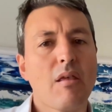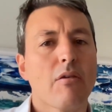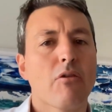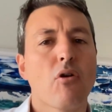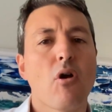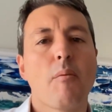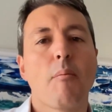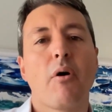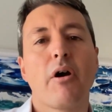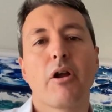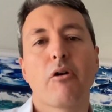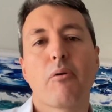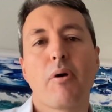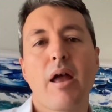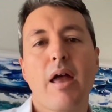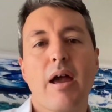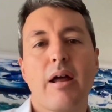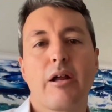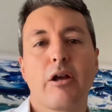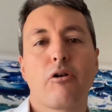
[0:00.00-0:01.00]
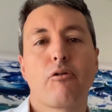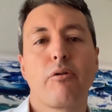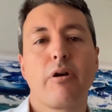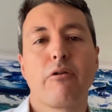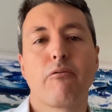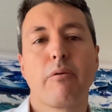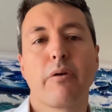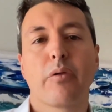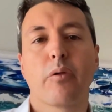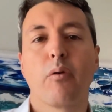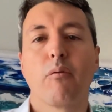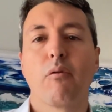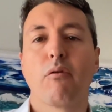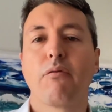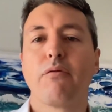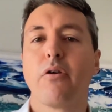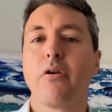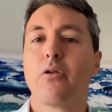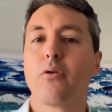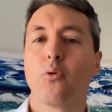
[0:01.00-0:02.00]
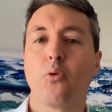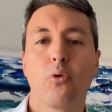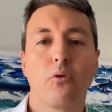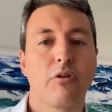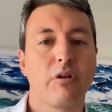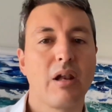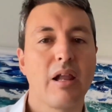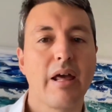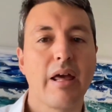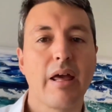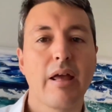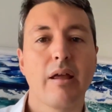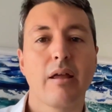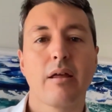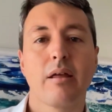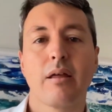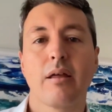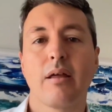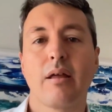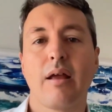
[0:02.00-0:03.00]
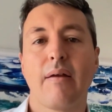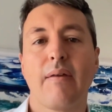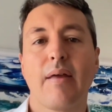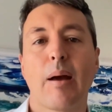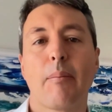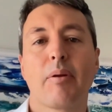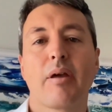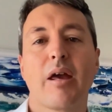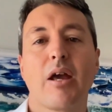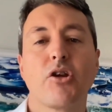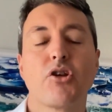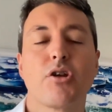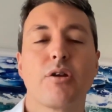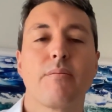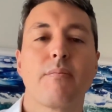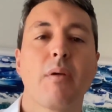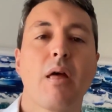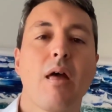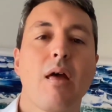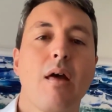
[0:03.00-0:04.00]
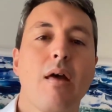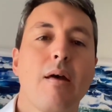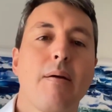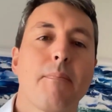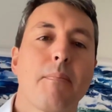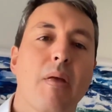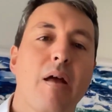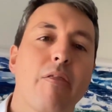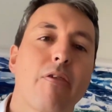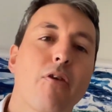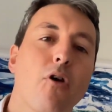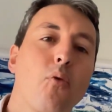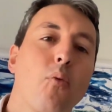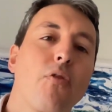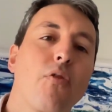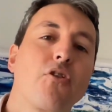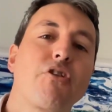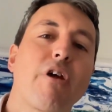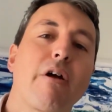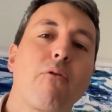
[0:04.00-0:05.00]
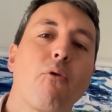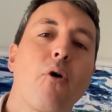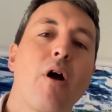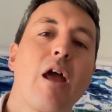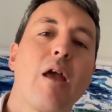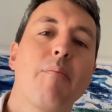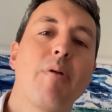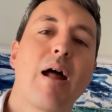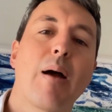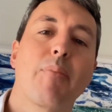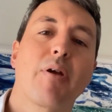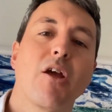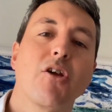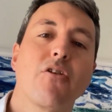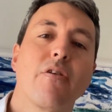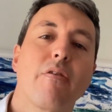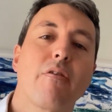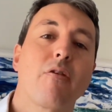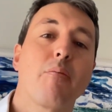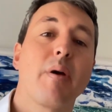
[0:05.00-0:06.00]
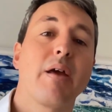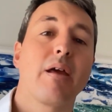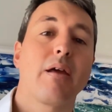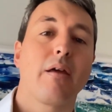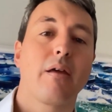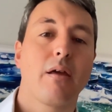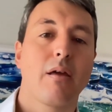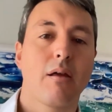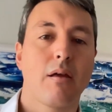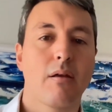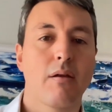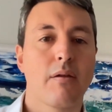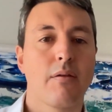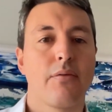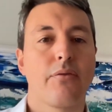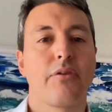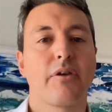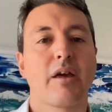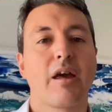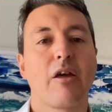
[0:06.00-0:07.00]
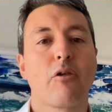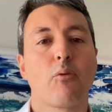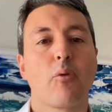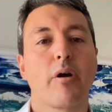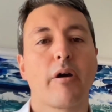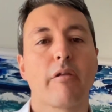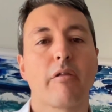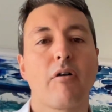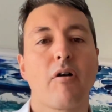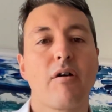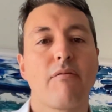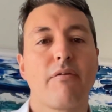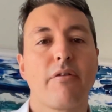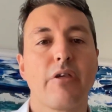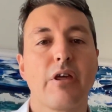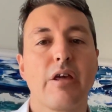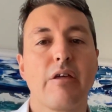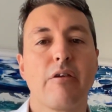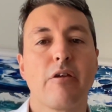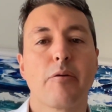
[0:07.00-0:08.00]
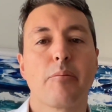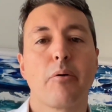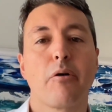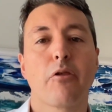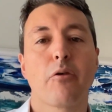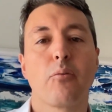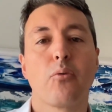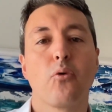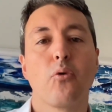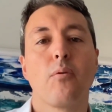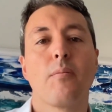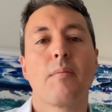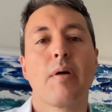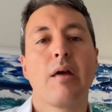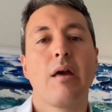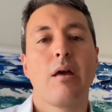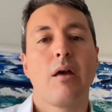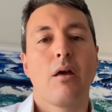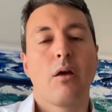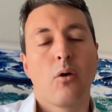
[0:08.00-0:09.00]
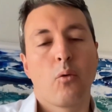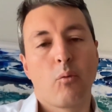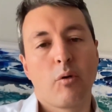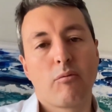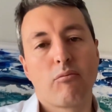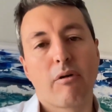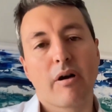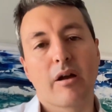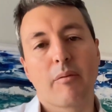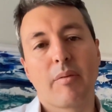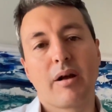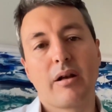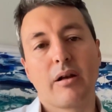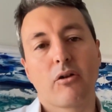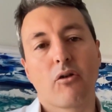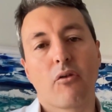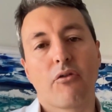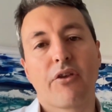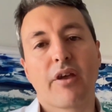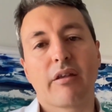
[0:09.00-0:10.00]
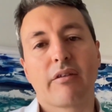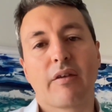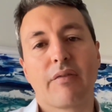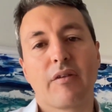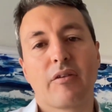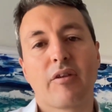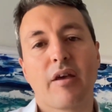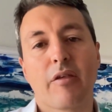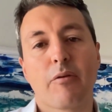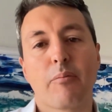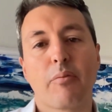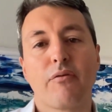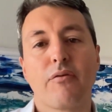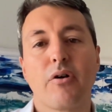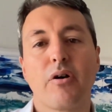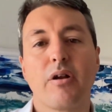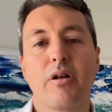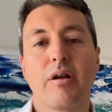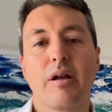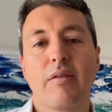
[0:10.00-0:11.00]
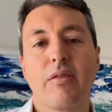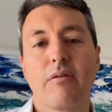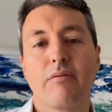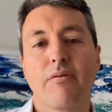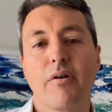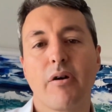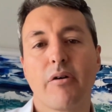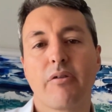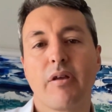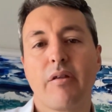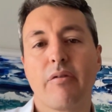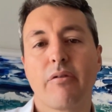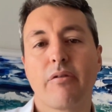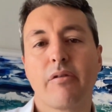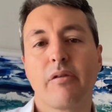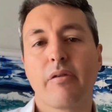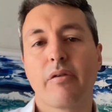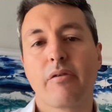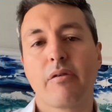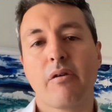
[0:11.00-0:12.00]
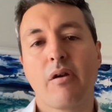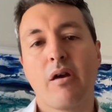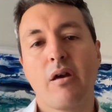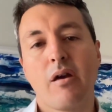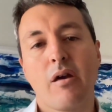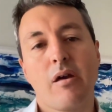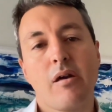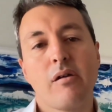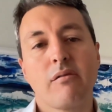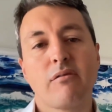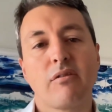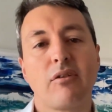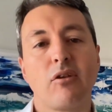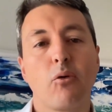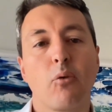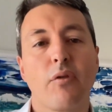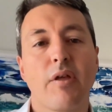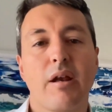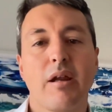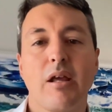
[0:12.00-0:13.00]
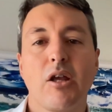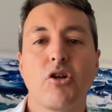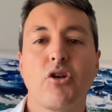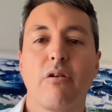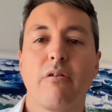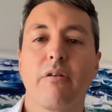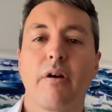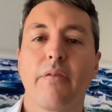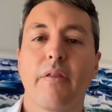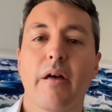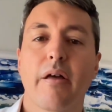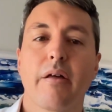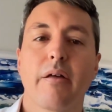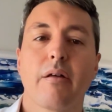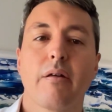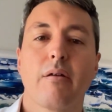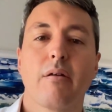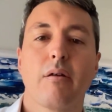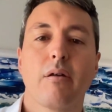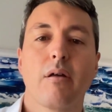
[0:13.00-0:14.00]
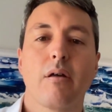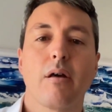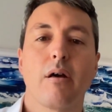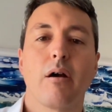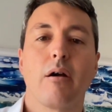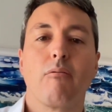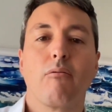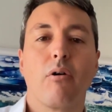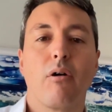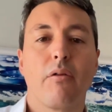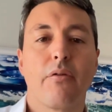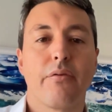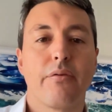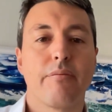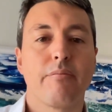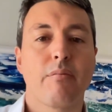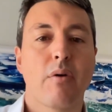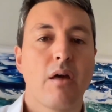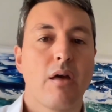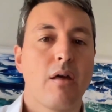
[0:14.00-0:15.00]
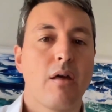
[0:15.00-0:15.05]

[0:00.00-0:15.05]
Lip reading: So it might create an increased risk of refusal or delay in the application. And so with the general aim in applications to make the caseworker's life as easy as possible, we'd recommend contacting the test provider in the first instance to deal with any issues like that, rather than